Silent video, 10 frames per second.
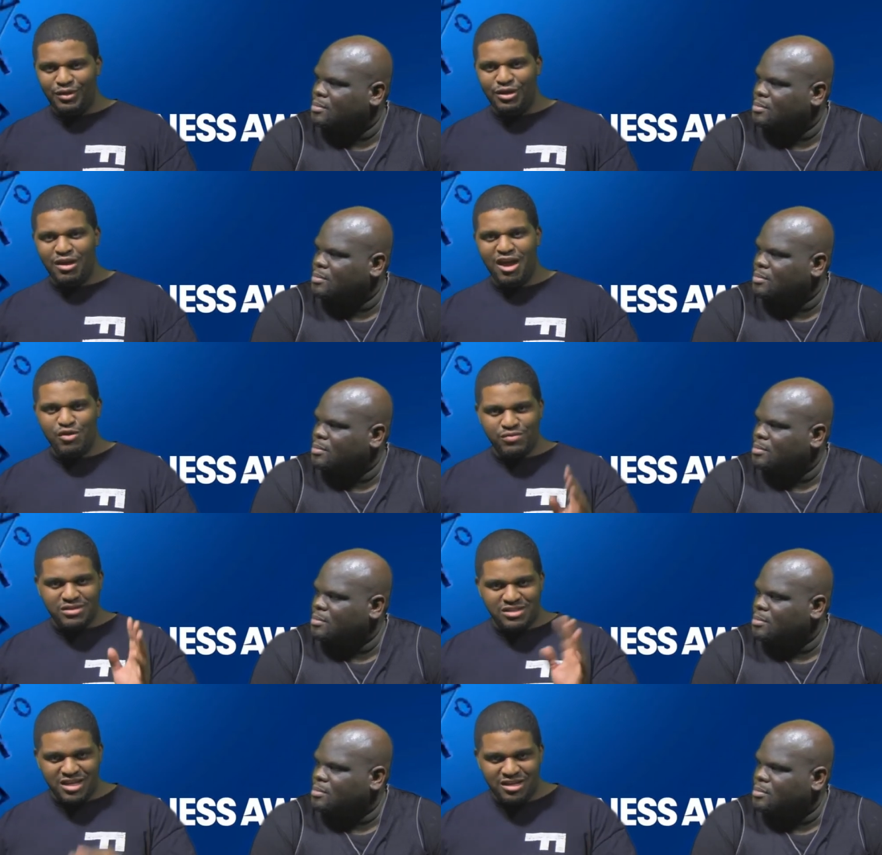Speaker 1: you know how it
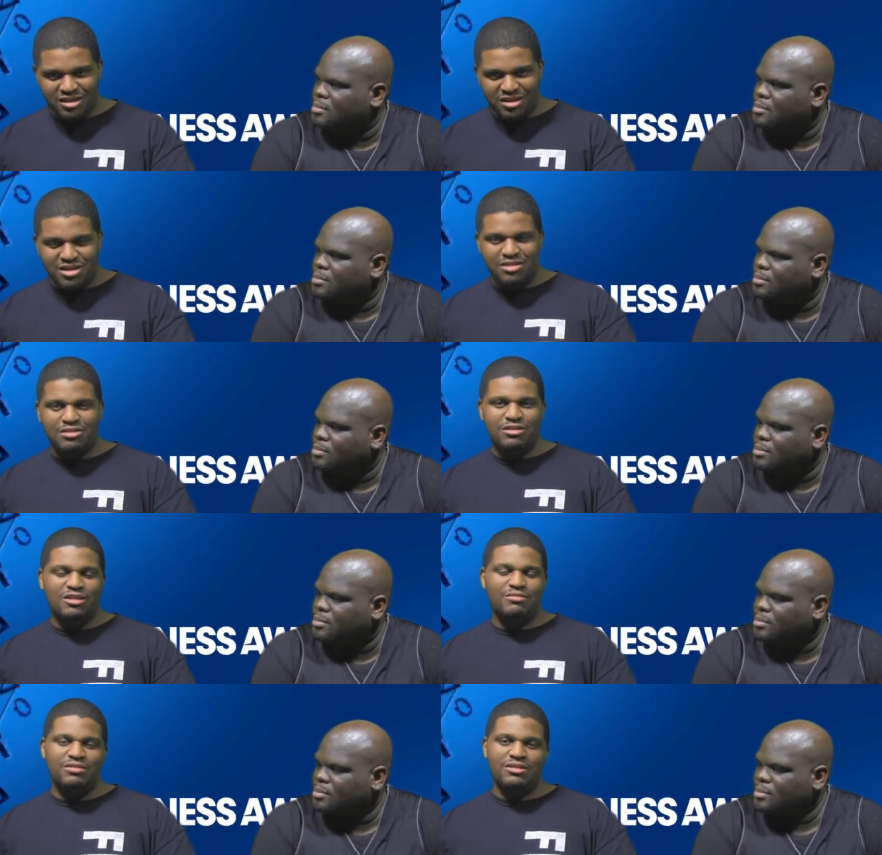was set in the console
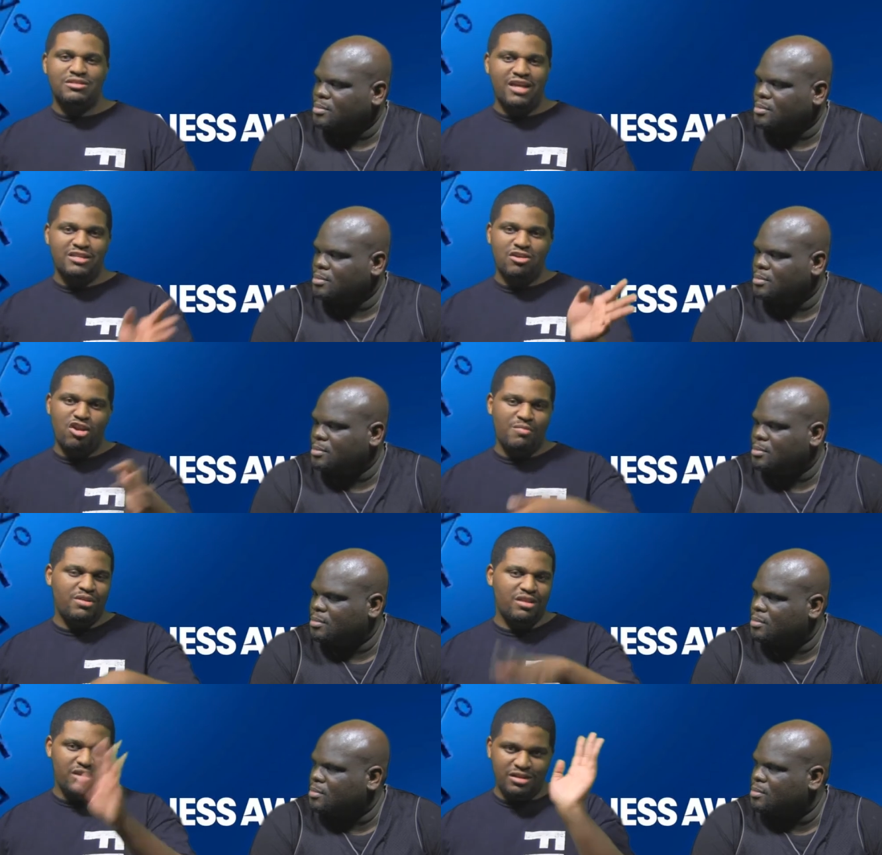love because that's already
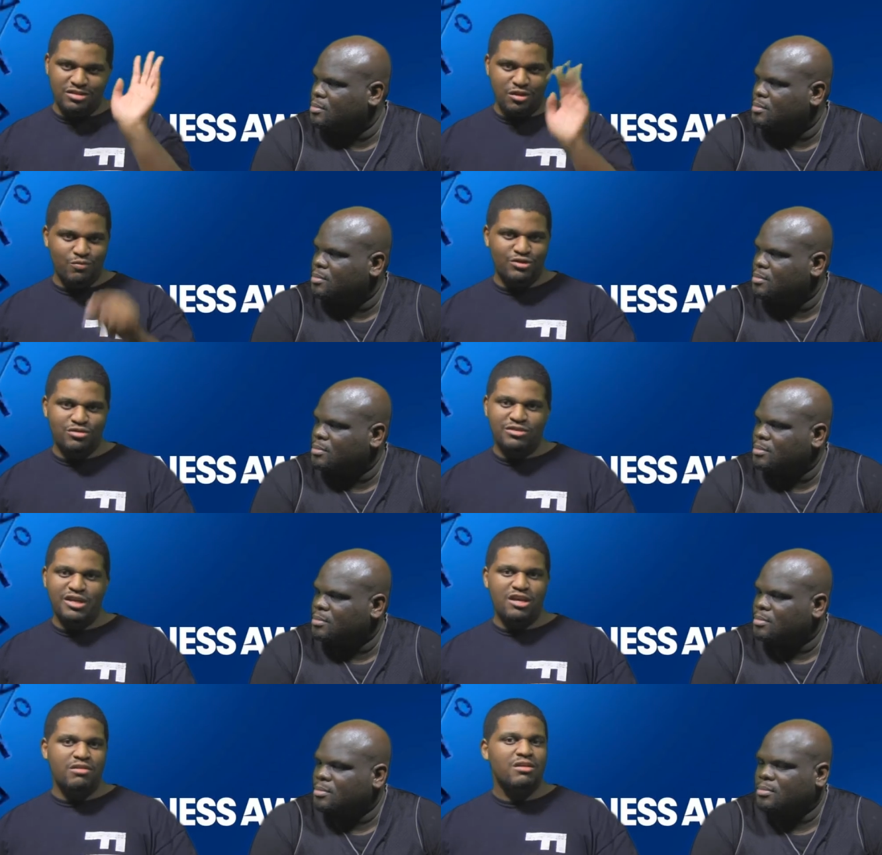been leaked. So we're just going to
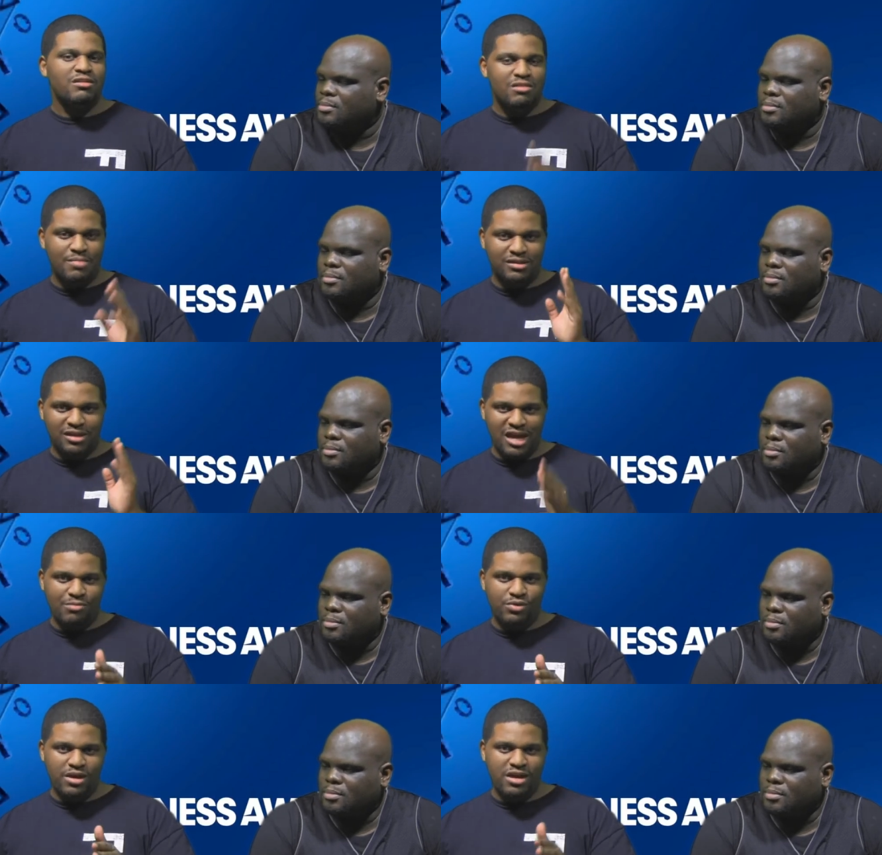tell you about the
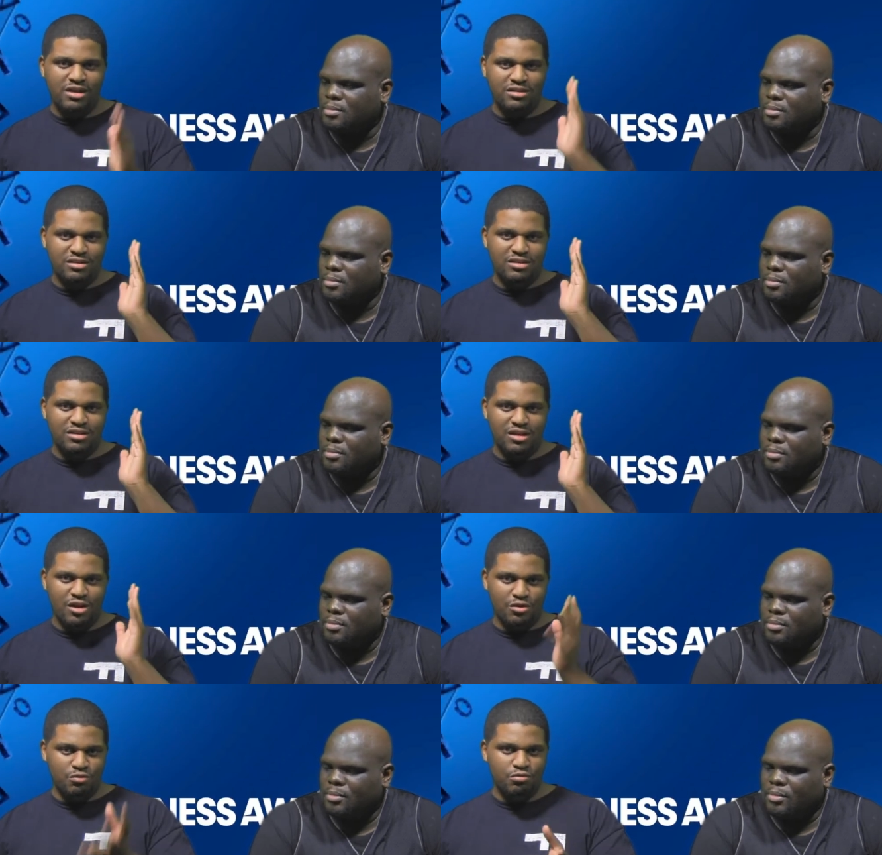games we got
Speaker 2: and
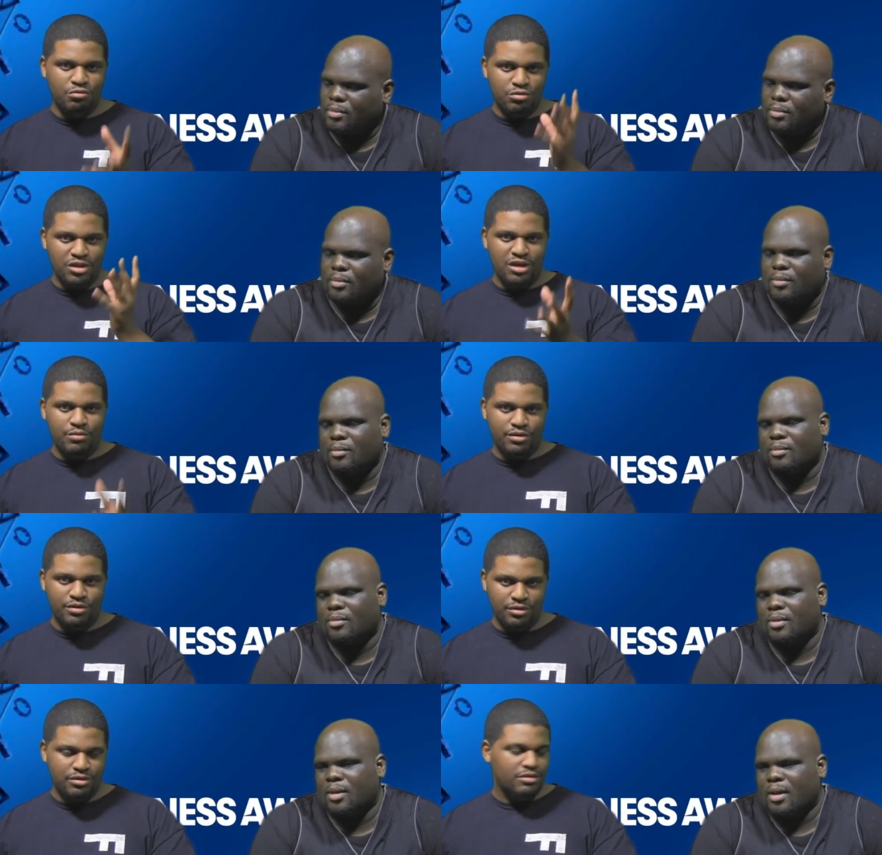how cool they
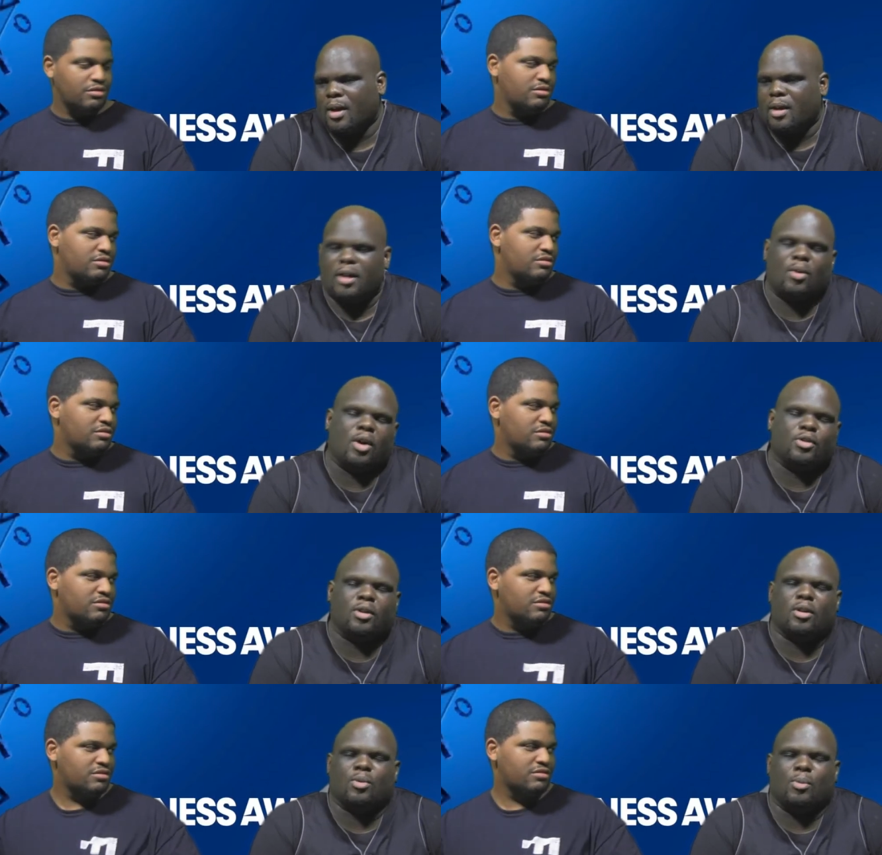were. Yeah, we're also
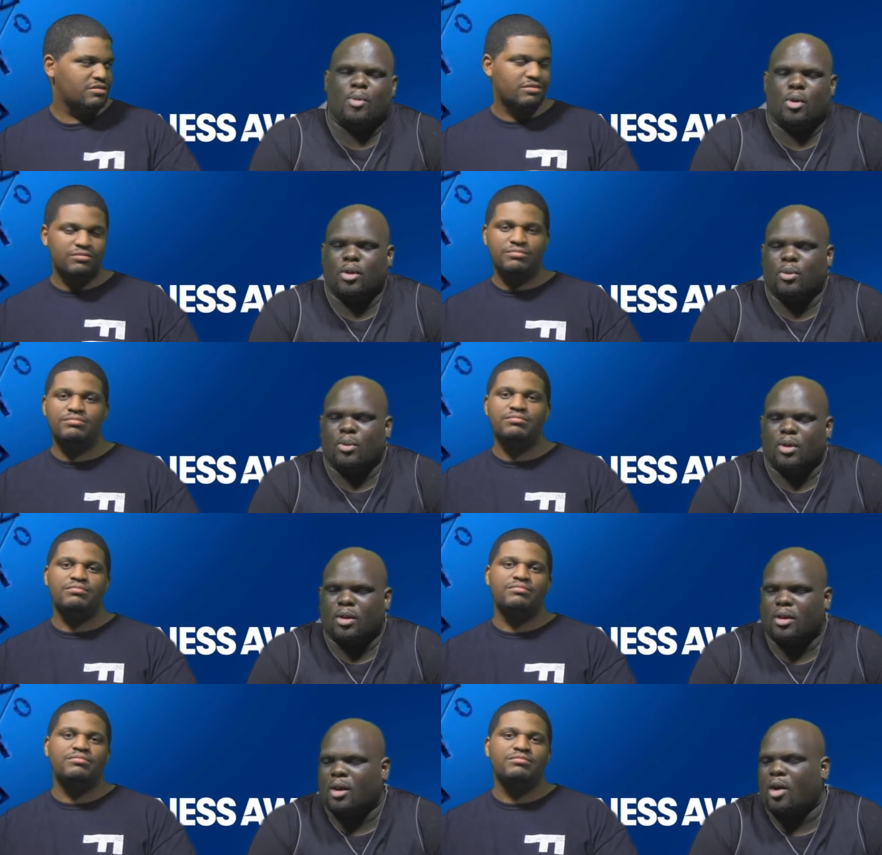not going to bore you with
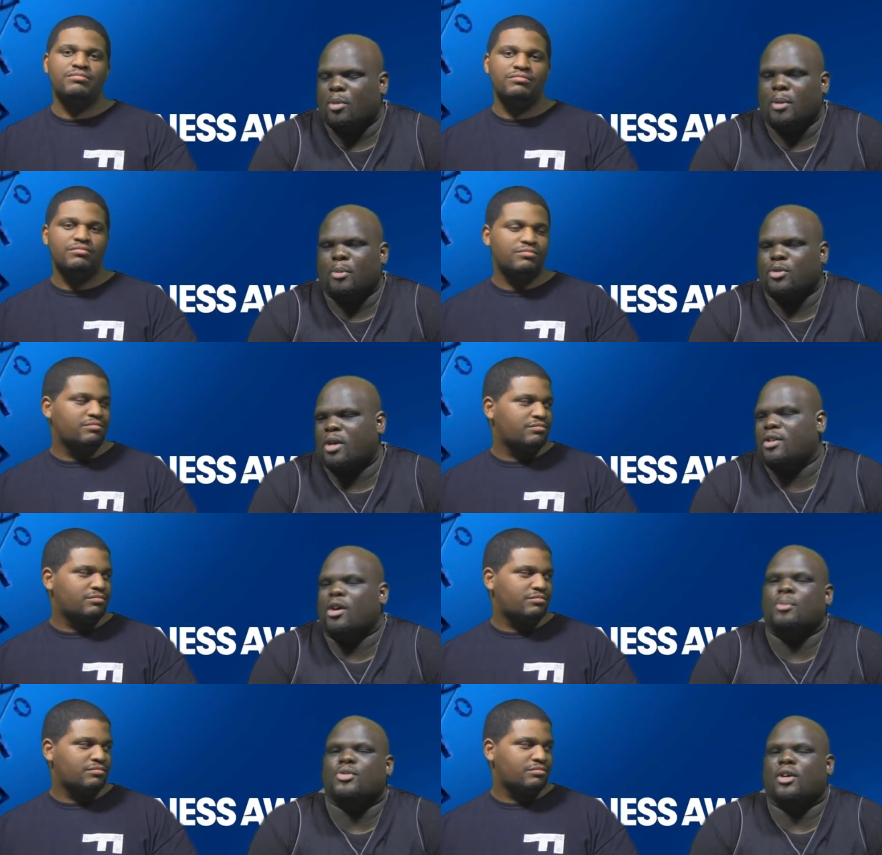uh, all the people trying to
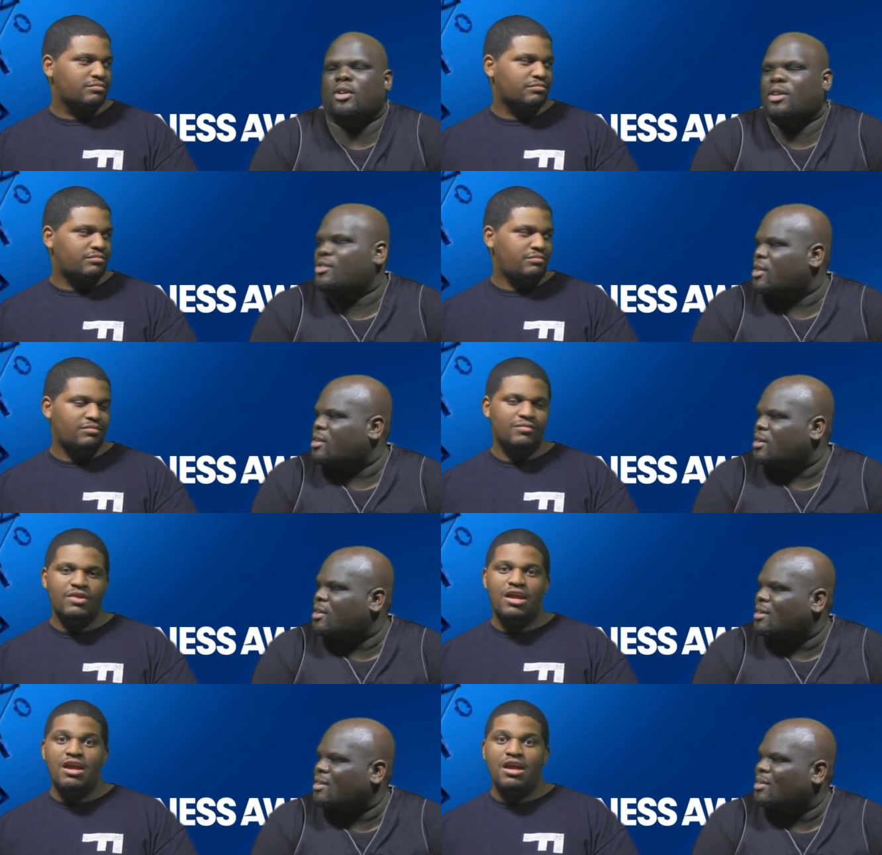upsell us at
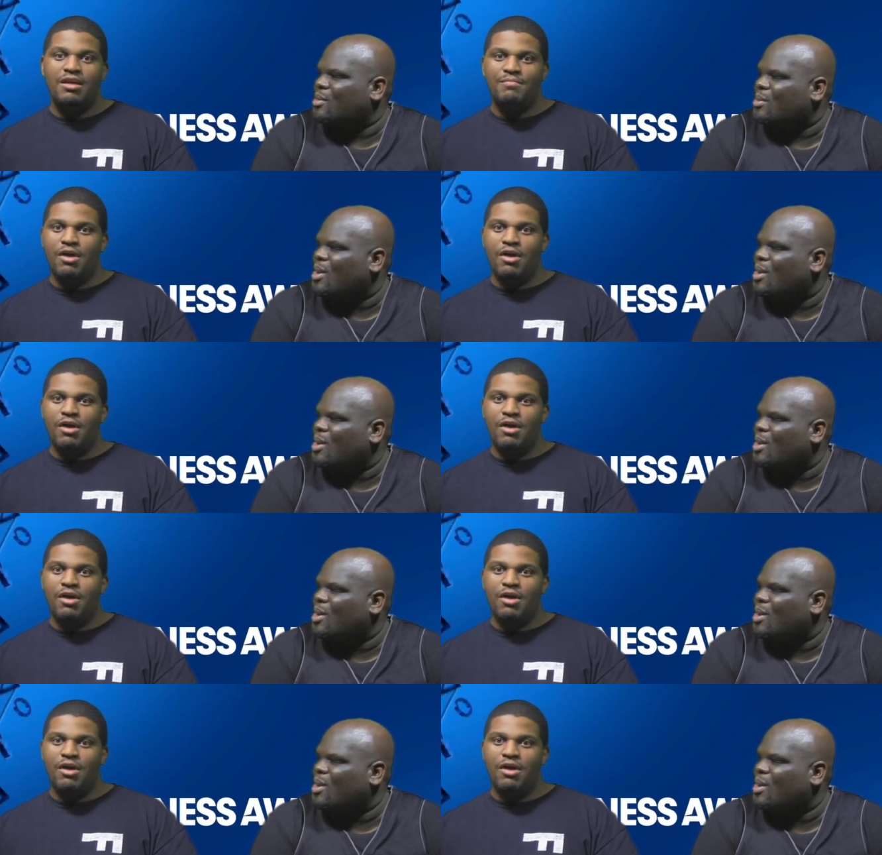the you know.